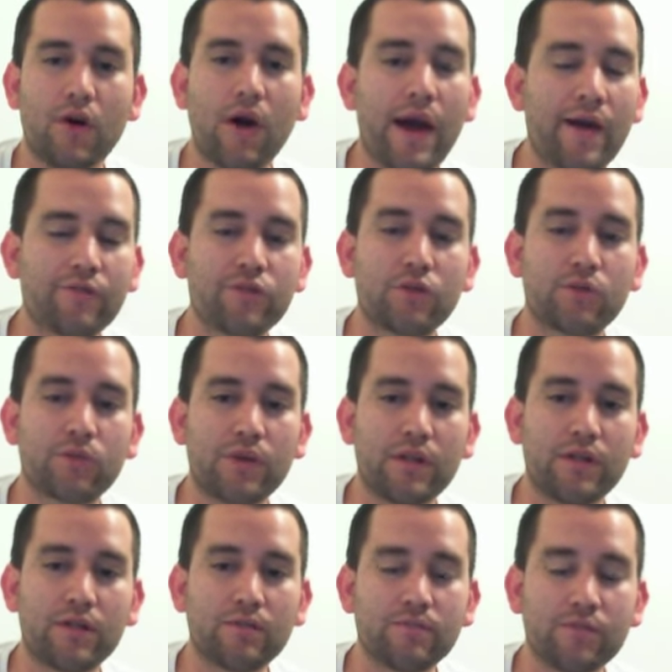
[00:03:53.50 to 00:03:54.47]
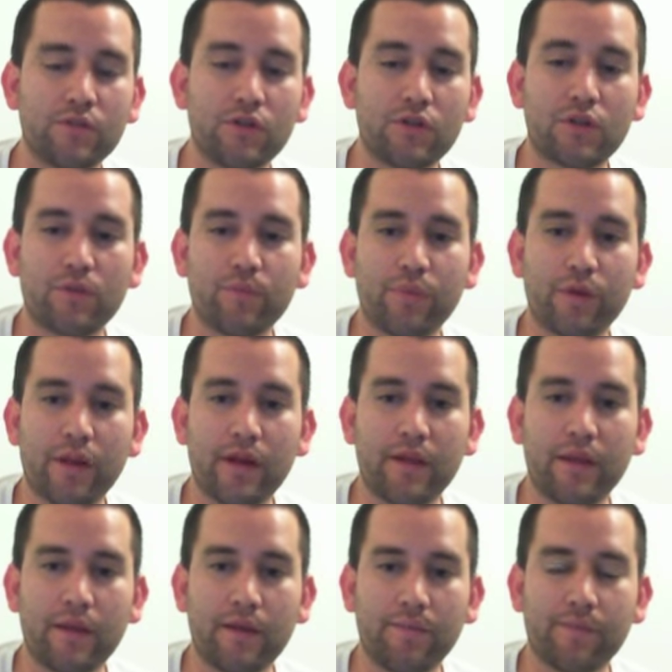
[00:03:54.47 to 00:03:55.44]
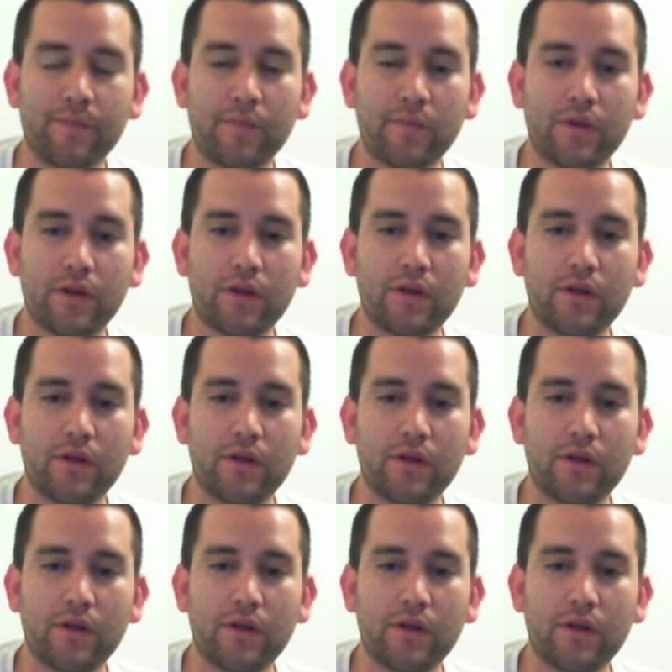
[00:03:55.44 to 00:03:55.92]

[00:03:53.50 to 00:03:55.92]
you'll have to read them. You can play them.